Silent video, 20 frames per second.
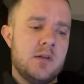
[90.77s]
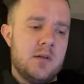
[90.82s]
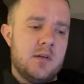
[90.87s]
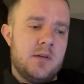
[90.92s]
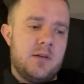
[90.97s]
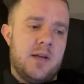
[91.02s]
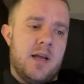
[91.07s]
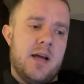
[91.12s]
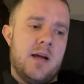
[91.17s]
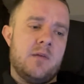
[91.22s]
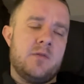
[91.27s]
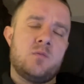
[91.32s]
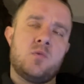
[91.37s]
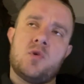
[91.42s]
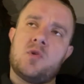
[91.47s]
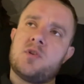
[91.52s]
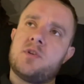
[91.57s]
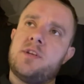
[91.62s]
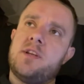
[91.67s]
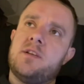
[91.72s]
yeah,
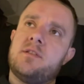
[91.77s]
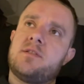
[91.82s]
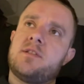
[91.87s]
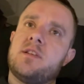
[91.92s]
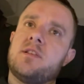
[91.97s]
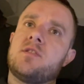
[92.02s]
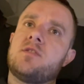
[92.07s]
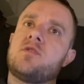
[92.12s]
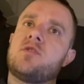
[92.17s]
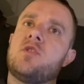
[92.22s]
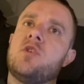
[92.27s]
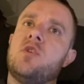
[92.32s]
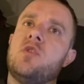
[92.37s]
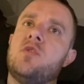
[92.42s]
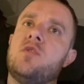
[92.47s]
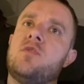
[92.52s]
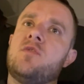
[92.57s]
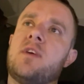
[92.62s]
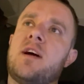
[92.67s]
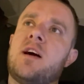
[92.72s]
what year is this?
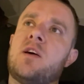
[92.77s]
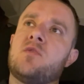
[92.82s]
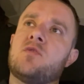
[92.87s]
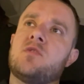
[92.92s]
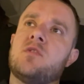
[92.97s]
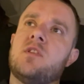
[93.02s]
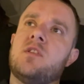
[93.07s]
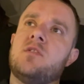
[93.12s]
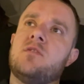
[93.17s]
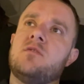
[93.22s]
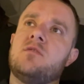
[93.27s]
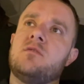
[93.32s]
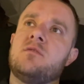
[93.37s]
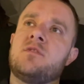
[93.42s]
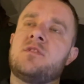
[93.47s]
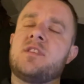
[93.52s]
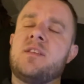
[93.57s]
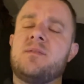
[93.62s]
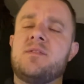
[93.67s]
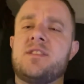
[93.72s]

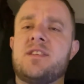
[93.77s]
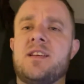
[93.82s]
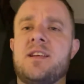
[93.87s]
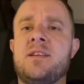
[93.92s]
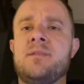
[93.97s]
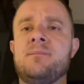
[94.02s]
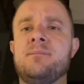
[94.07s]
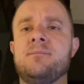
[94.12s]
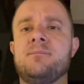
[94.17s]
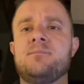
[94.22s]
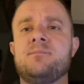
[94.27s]
2017,